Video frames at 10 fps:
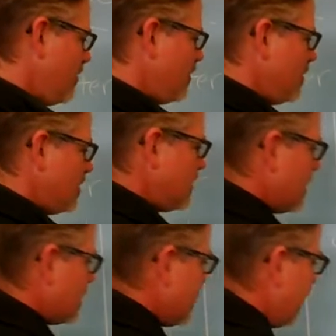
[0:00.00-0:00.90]
then the
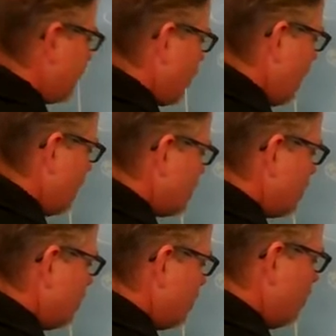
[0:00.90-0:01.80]
16th
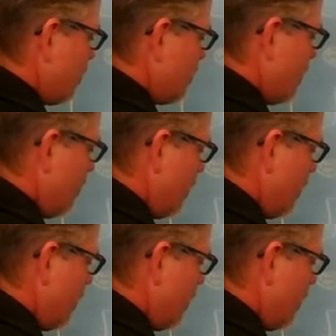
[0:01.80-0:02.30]
rest,